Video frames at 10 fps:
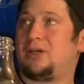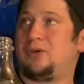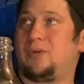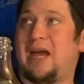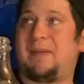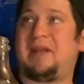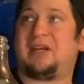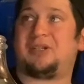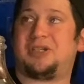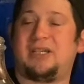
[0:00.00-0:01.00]
you can make
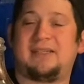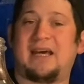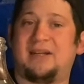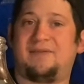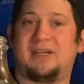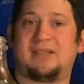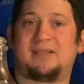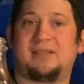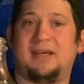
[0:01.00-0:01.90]
a cheese out of this,